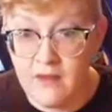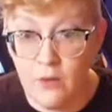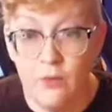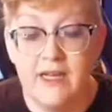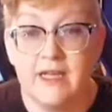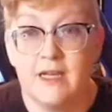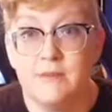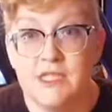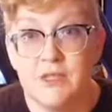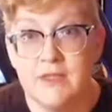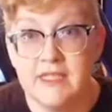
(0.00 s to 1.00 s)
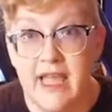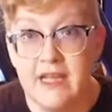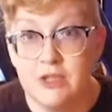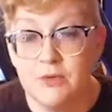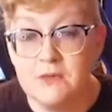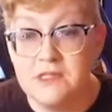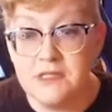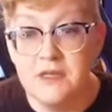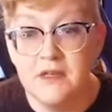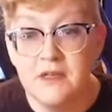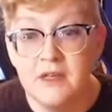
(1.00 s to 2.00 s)
When it comes to intangibles,
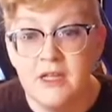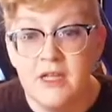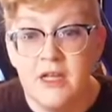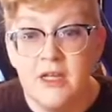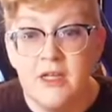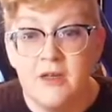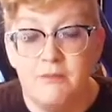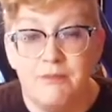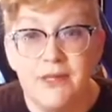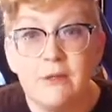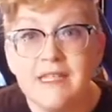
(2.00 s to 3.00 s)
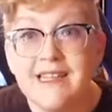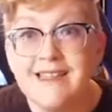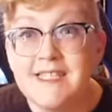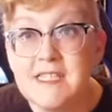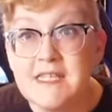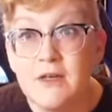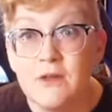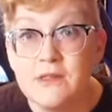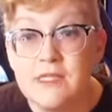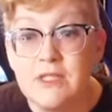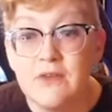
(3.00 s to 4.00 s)
building the
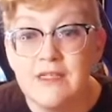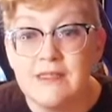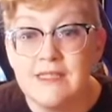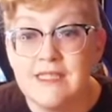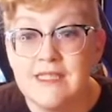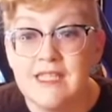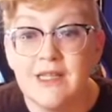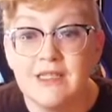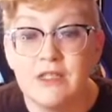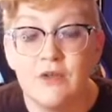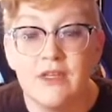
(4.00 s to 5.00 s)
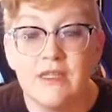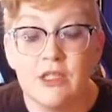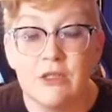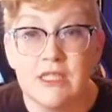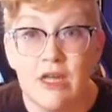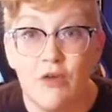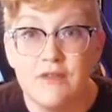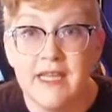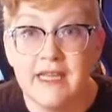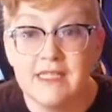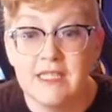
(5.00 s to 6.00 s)
skills to consistently do things yourself
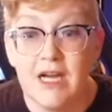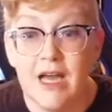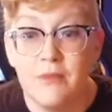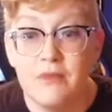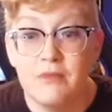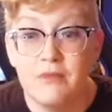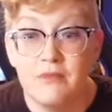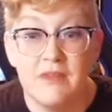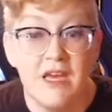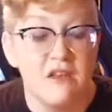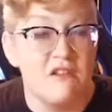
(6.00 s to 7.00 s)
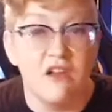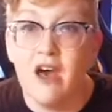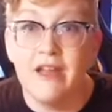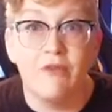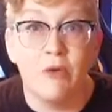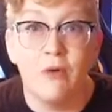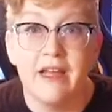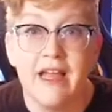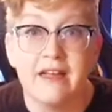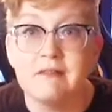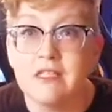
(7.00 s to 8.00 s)
takes time that not everyone
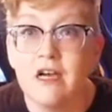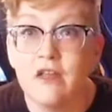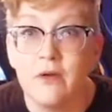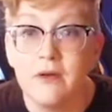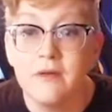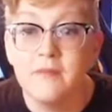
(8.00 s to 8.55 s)
has either.